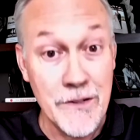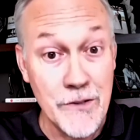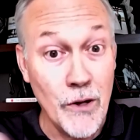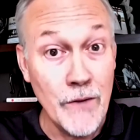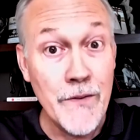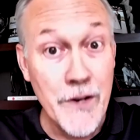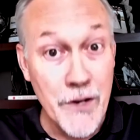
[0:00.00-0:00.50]
it's
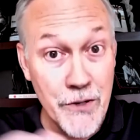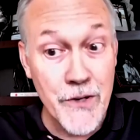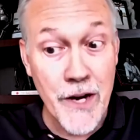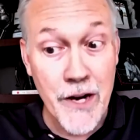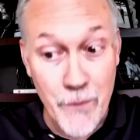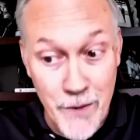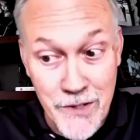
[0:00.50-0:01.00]
called
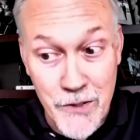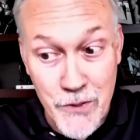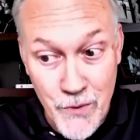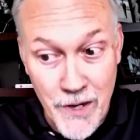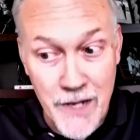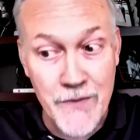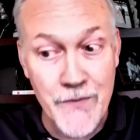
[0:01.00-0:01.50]
fiduciary risk
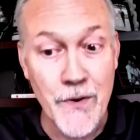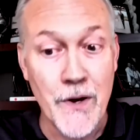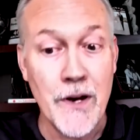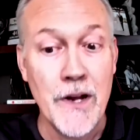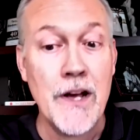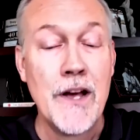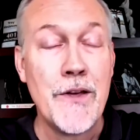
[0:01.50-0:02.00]

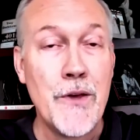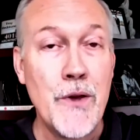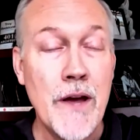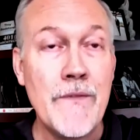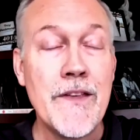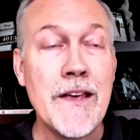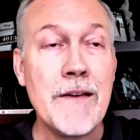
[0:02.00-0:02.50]
transfer.
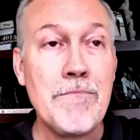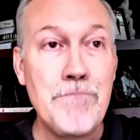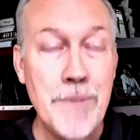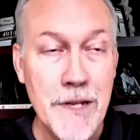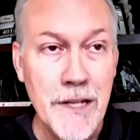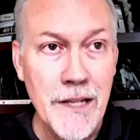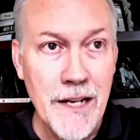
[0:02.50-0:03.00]
You have the
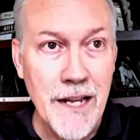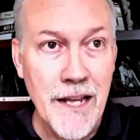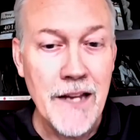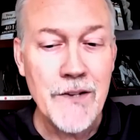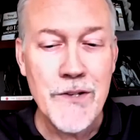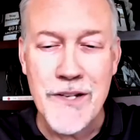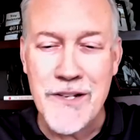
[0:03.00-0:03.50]

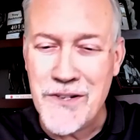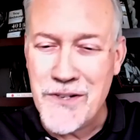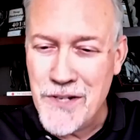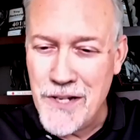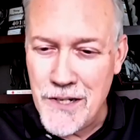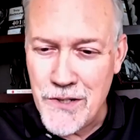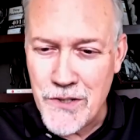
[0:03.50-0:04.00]
ability to
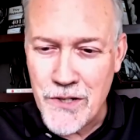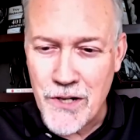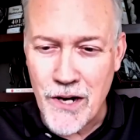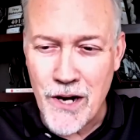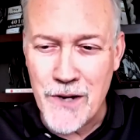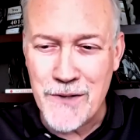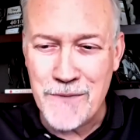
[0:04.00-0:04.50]

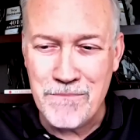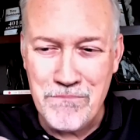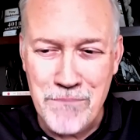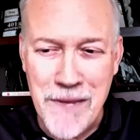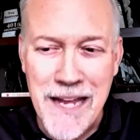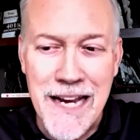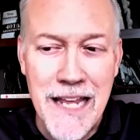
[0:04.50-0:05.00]
discharge
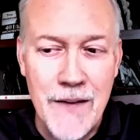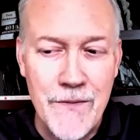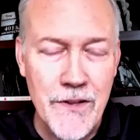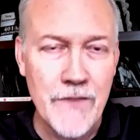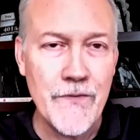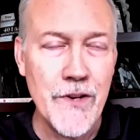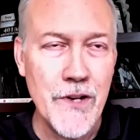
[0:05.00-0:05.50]
many
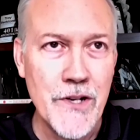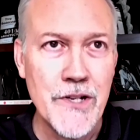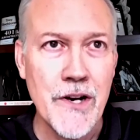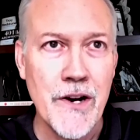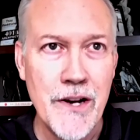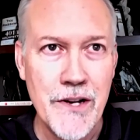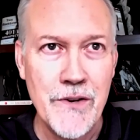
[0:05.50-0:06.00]
of the
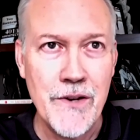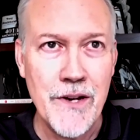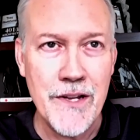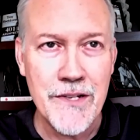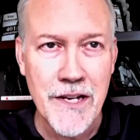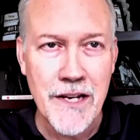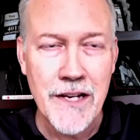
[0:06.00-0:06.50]
fiduciary
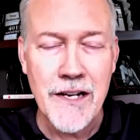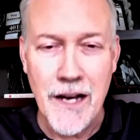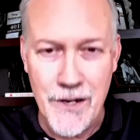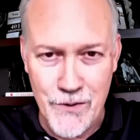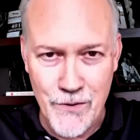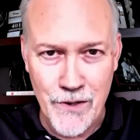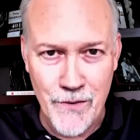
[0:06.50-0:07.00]
duties
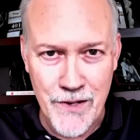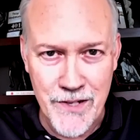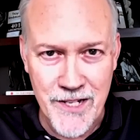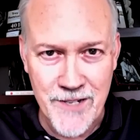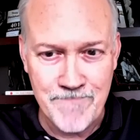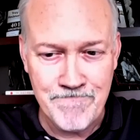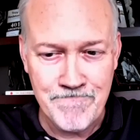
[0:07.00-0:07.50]
under
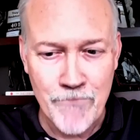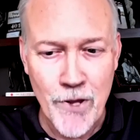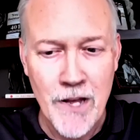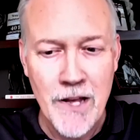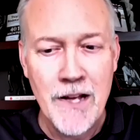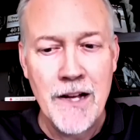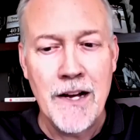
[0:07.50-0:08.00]
ERISA.
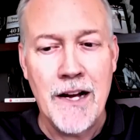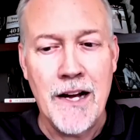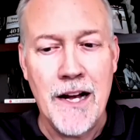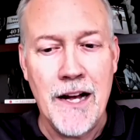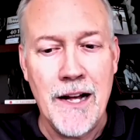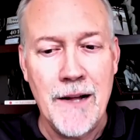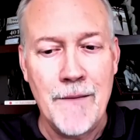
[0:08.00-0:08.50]

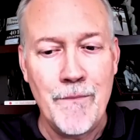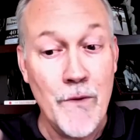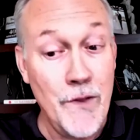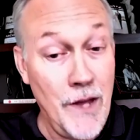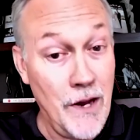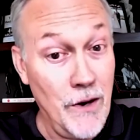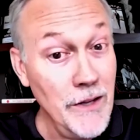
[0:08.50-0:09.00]

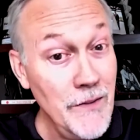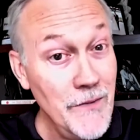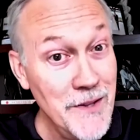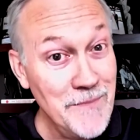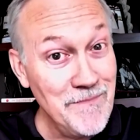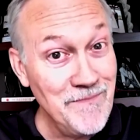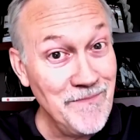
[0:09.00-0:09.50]
Not all
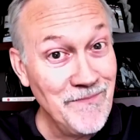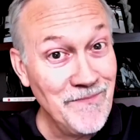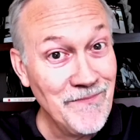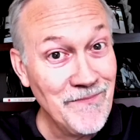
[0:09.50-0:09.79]
of them,